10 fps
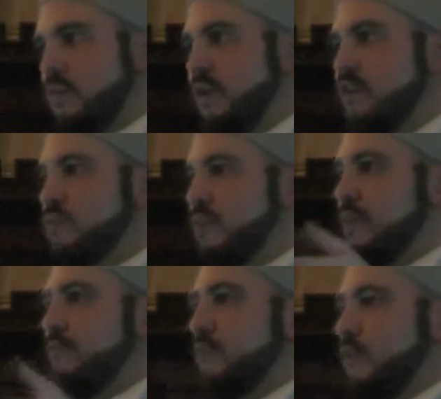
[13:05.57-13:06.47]
We just want
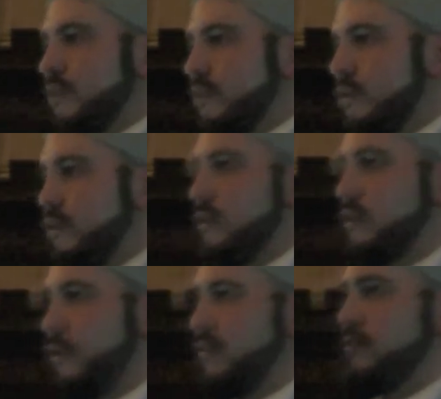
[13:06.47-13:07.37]
to live
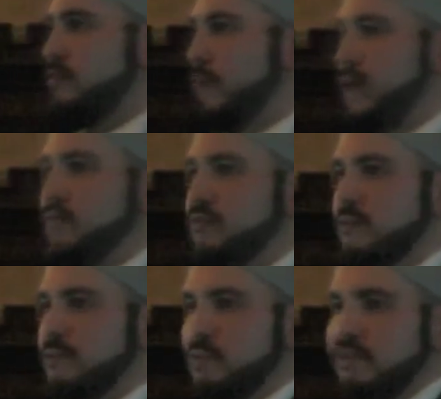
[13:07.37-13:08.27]
coexist in
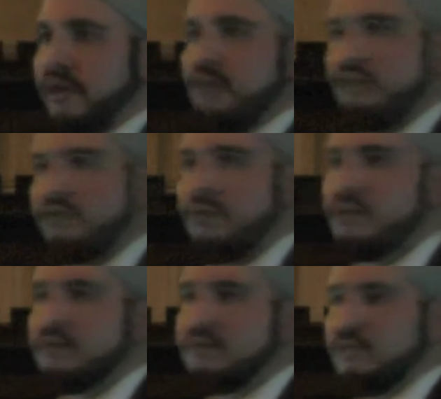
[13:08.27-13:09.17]
peace. Without
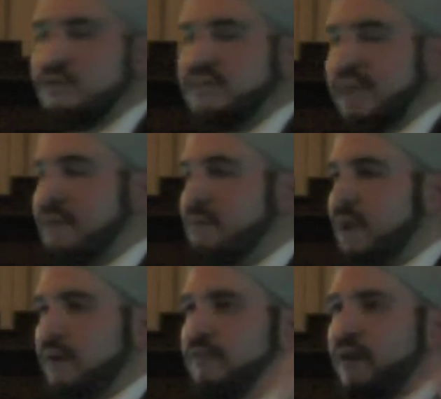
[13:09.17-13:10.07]
someone stabbing
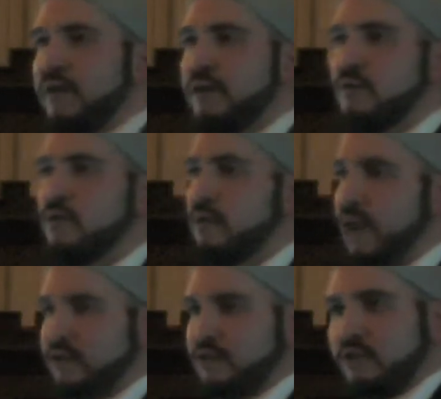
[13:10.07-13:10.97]
my father or
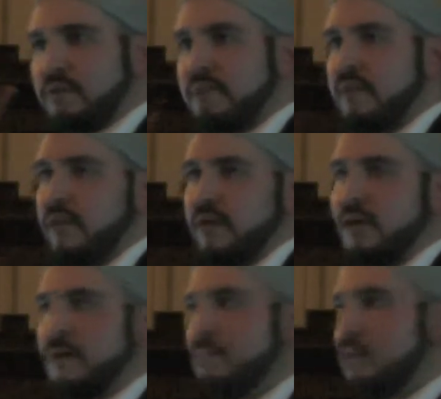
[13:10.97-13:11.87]
executing my mother
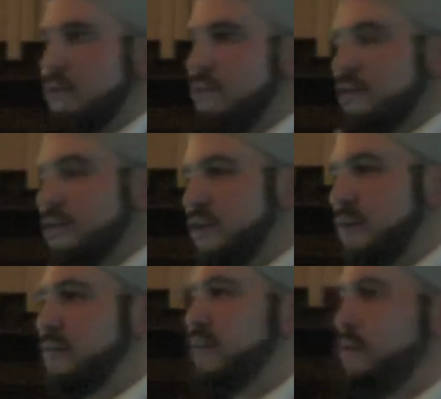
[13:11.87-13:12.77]
or
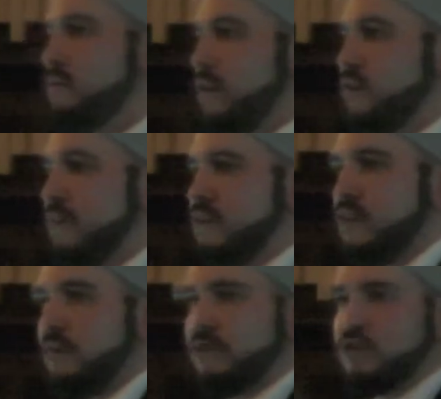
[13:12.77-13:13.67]
coming down and
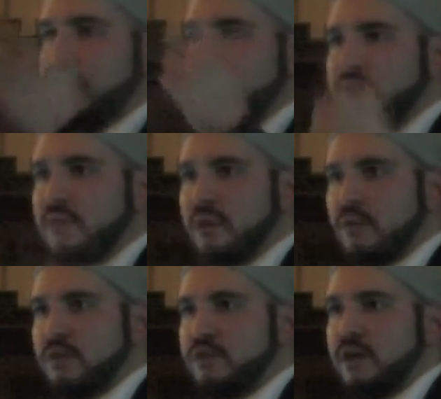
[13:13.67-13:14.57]
smashing up the shops,
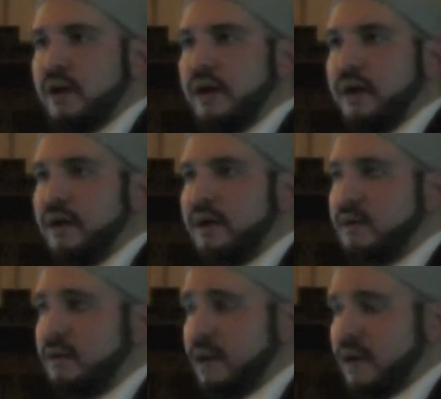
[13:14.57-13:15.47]
which
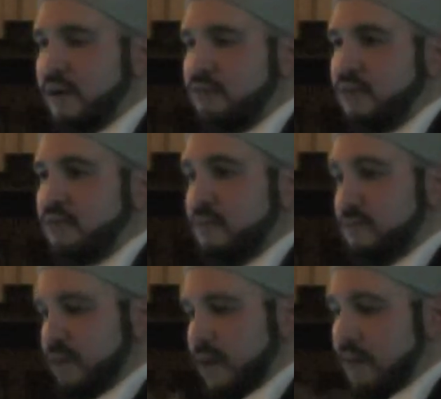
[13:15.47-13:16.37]
I tried
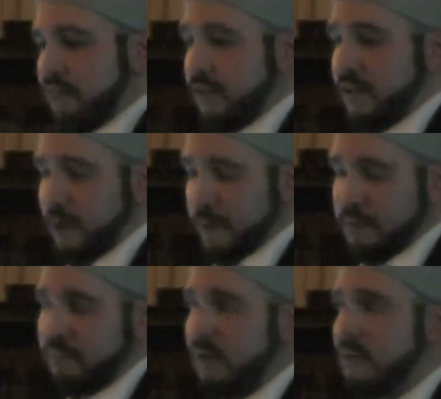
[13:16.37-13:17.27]
to have, like it
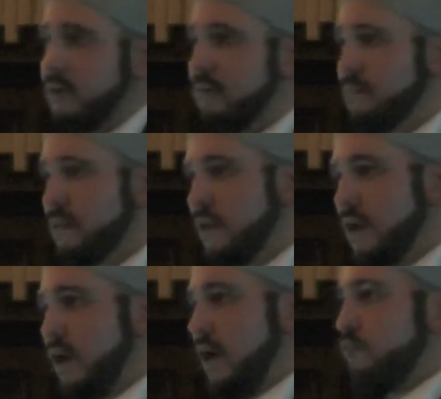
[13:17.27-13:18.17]
happened in Birmingham.
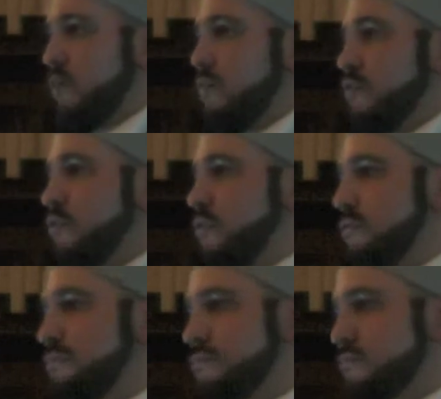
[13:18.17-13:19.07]
That's what I want to
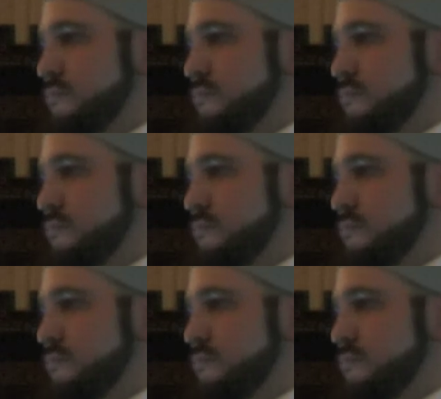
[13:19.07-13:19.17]
do.